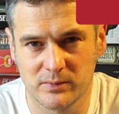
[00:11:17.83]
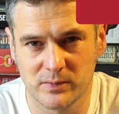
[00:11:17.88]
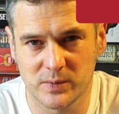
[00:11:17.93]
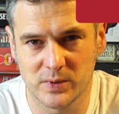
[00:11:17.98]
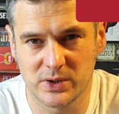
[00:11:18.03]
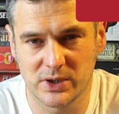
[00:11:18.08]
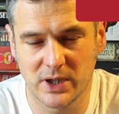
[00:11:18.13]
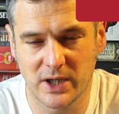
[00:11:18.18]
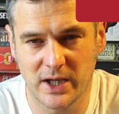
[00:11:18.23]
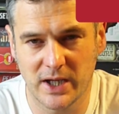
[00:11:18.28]

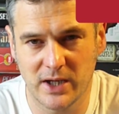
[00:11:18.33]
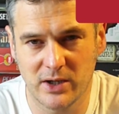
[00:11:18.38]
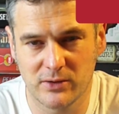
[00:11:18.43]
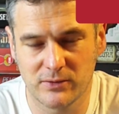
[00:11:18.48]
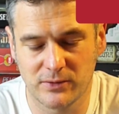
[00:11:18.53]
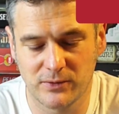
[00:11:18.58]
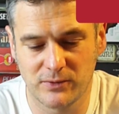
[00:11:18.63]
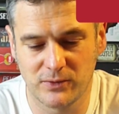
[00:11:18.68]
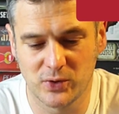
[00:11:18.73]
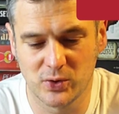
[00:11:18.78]
delay of
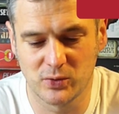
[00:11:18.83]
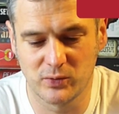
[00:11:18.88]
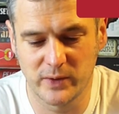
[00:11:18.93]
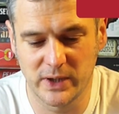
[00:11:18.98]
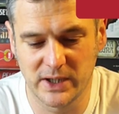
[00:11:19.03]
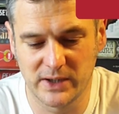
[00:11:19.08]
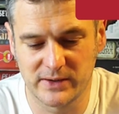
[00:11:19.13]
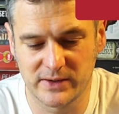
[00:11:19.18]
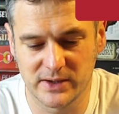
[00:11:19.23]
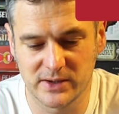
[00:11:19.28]
a few
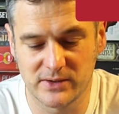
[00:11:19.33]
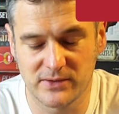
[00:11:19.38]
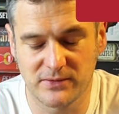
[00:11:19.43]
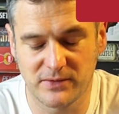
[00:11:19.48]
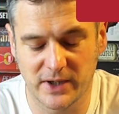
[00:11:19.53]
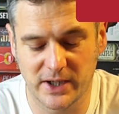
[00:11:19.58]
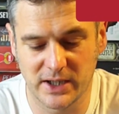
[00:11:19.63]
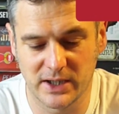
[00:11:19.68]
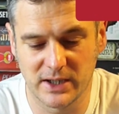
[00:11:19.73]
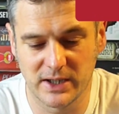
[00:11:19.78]
weeks, it's
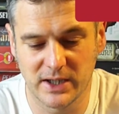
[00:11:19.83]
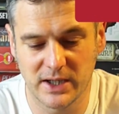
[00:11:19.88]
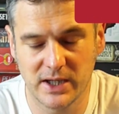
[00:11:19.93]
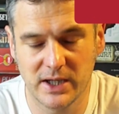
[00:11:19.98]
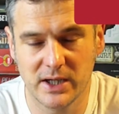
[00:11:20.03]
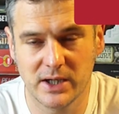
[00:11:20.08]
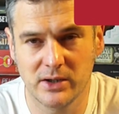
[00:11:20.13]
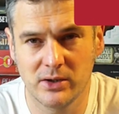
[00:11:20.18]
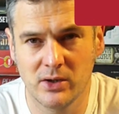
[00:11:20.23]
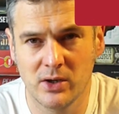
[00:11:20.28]
finally
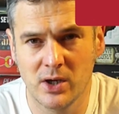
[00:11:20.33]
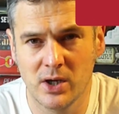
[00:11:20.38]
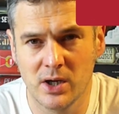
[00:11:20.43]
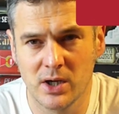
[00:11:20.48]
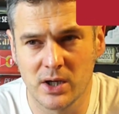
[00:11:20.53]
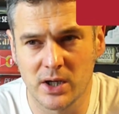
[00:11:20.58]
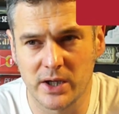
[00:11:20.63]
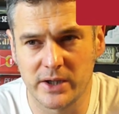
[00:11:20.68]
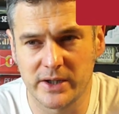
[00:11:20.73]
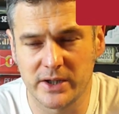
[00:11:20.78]
here,
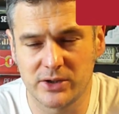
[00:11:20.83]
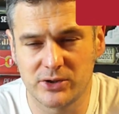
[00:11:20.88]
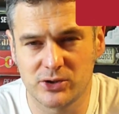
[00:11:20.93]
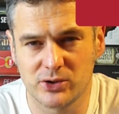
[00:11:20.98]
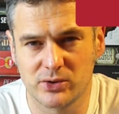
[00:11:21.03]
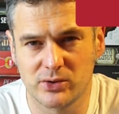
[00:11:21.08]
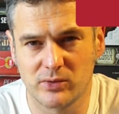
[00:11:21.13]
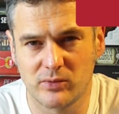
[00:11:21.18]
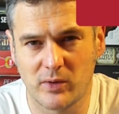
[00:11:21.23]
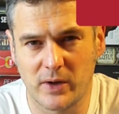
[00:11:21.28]
and that
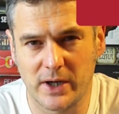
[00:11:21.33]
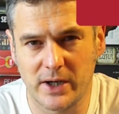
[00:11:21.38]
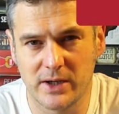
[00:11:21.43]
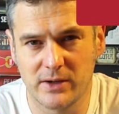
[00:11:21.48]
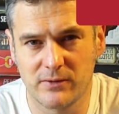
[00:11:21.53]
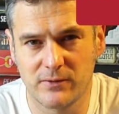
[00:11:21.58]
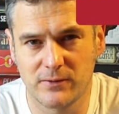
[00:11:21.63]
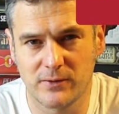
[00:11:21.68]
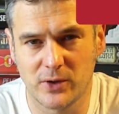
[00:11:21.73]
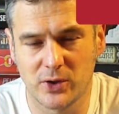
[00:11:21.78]
should
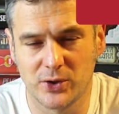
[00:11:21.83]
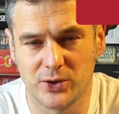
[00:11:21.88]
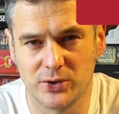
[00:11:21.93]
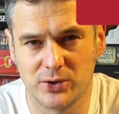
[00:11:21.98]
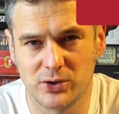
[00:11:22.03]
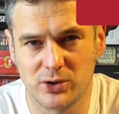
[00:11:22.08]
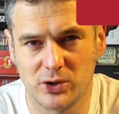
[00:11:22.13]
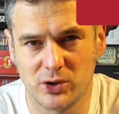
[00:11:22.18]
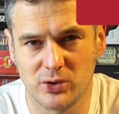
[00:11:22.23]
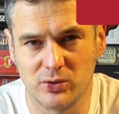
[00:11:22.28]
arrive on
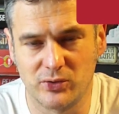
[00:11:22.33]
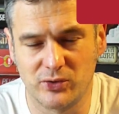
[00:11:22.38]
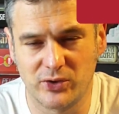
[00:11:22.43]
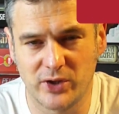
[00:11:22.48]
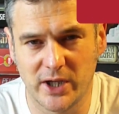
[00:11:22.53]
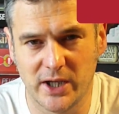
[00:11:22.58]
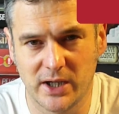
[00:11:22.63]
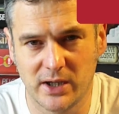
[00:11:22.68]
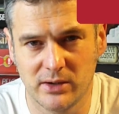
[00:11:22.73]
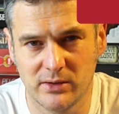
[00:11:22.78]

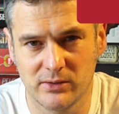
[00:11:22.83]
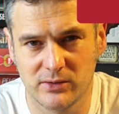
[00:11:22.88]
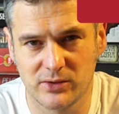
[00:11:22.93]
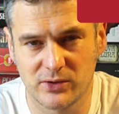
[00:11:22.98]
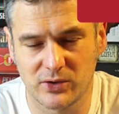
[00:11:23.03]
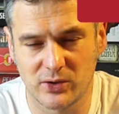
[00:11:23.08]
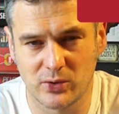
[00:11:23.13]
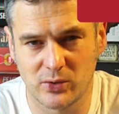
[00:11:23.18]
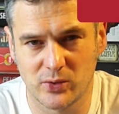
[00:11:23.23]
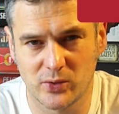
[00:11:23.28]
Tuesday.
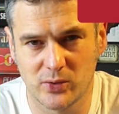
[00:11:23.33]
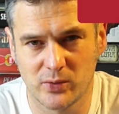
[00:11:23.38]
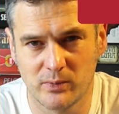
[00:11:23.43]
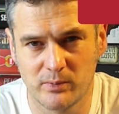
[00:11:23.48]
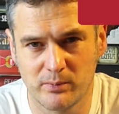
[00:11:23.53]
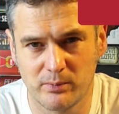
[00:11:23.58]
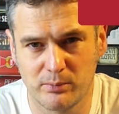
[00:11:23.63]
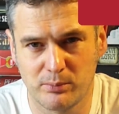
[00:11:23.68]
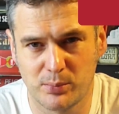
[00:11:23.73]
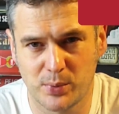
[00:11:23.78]
So
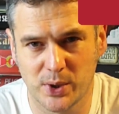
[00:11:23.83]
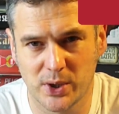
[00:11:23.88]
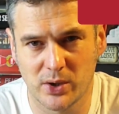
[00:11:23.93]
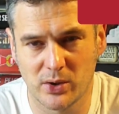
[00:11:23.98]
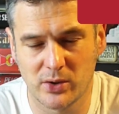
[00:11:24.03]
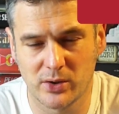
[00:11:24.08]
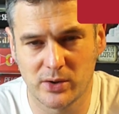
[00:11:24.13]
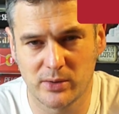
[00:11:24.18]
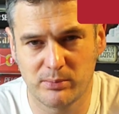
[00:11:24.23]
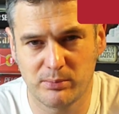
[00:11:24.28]

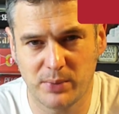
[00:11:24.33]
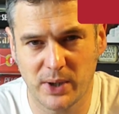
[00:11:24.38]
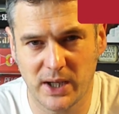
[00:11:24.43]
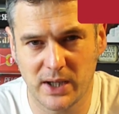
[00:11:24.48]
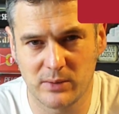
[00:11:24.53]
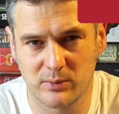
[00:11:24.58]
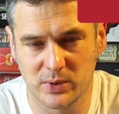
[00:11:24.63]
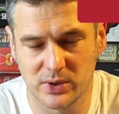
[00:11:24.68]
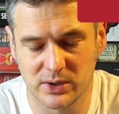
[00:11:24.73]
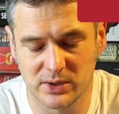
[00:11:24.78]
pre-order
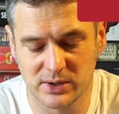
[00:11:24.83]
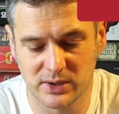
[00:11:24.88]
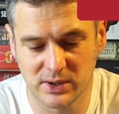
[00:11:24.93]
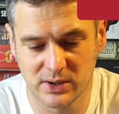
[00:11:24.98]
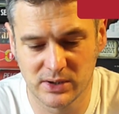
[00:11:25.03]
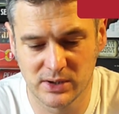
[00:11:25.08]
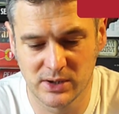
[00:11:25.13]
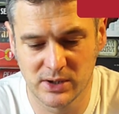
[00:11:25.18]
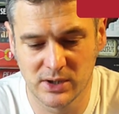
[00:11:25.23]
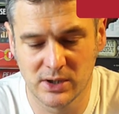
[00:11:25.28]
payment
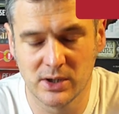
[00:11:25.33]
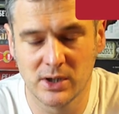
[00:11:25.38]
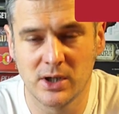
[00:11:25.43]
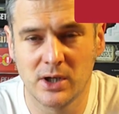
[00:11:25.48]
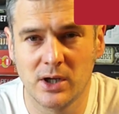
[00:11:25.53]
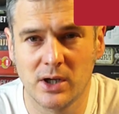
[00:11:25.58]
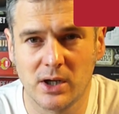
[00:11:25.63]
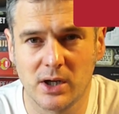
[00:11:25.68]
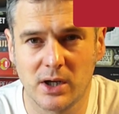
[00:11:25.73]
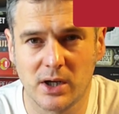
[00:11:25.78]

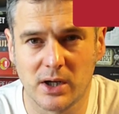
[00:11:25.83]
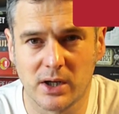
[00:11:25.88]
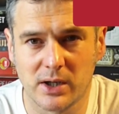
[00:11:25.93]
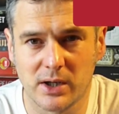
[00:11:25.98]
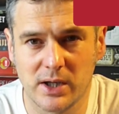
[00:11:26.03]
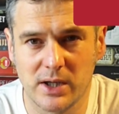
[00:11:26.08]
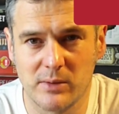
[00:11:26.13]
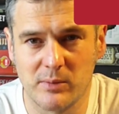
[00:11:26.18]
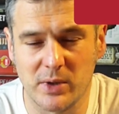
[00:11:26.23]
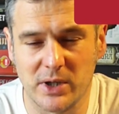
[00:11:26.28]

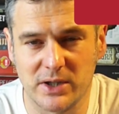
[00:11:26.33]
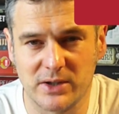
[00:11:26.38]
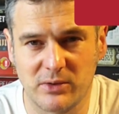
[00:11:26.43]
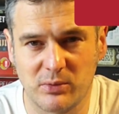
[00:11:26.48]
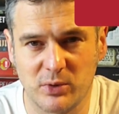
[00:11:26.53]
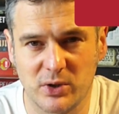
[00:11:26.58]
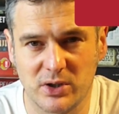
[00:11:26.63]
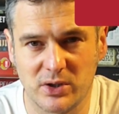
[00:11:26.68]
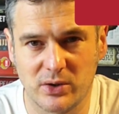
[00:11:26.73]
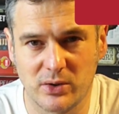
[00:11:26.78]
emails
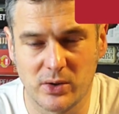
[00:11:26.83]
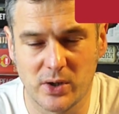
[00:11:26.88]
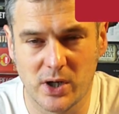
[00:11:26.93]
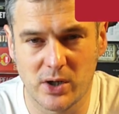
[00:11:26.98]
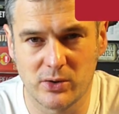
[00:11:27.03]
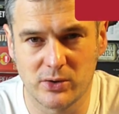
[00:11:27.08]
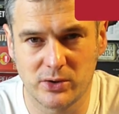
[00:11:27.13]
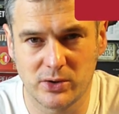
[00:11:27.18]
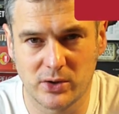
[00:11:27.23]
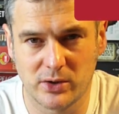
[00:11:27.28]
will go
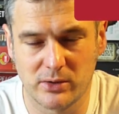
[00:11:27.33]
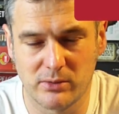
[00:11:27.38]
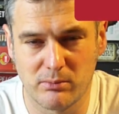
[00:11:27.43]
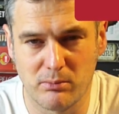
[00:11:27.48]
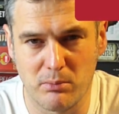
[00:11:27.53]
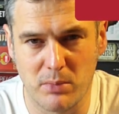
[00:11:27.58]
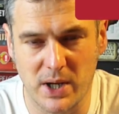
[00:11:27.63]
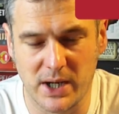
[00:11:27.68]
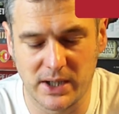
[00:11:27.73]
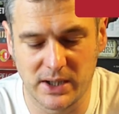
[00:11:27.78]
out on
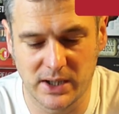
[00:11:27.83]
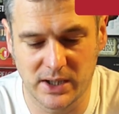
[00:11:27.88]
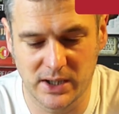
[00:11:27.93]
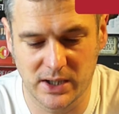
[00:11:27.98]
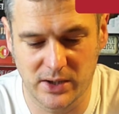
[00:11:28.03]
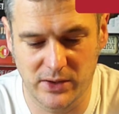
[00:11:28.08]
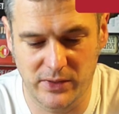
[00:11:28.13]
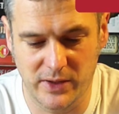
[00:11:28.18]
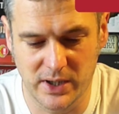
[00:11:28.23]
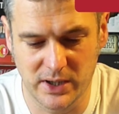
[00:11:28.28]
Monday,
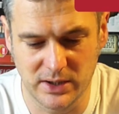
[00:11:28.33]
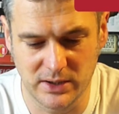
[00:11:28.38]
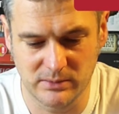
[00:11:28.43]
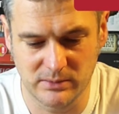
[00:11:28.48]
I think.